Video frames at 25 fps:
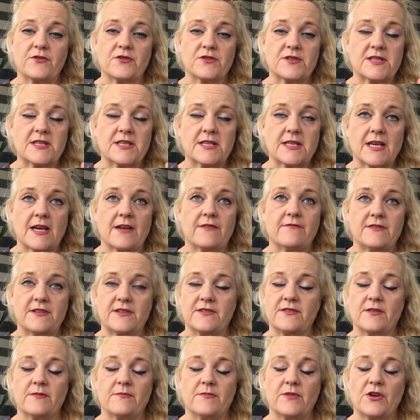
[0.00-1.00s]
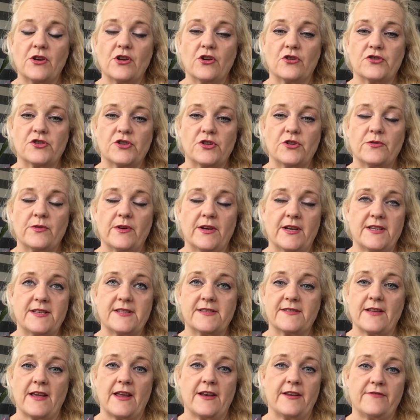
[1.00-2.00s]
Just get rid of them. They're not doing you
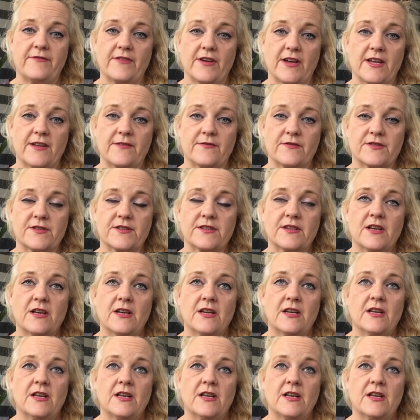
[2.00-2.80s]
any favours.